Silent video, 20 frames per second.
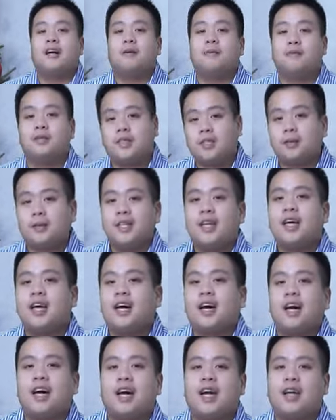So
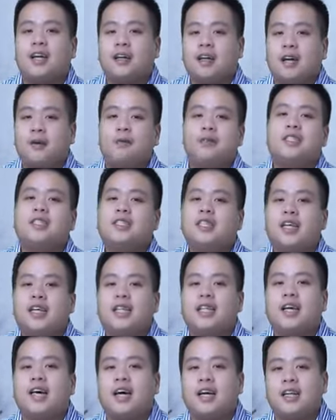yeah, I would say
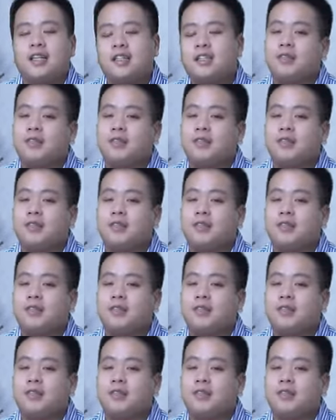that,